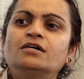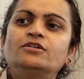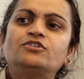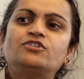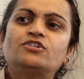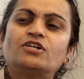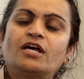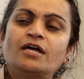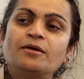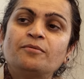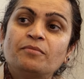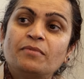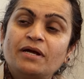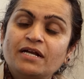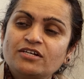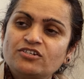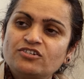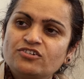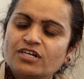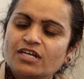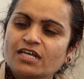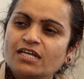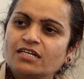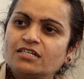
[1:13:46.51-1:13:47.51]
try
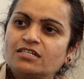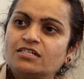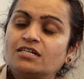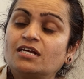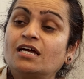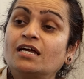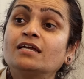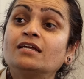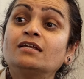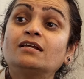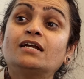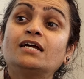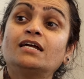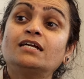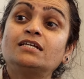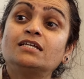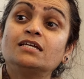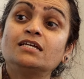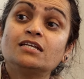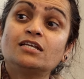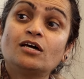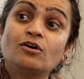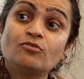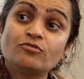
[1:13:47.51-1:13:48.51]
mentoring, try
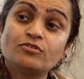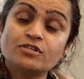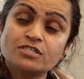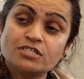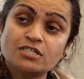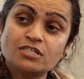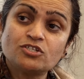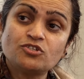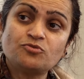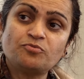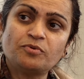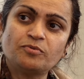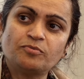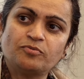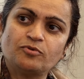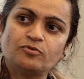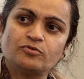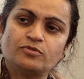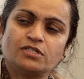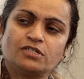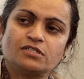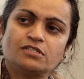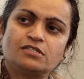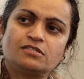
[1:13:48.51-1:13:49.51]
writing now research
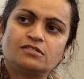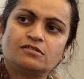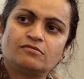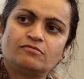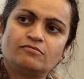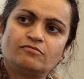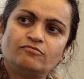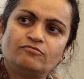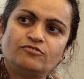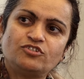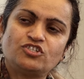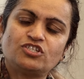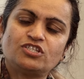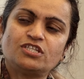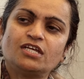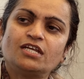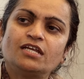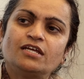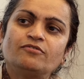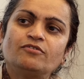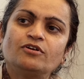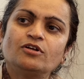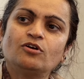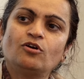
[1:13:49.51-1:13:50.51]
proposals, which they
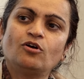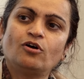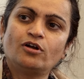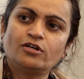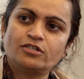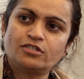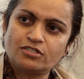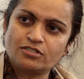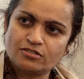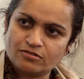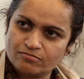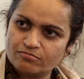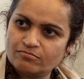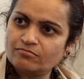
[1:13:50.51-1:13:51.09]
never got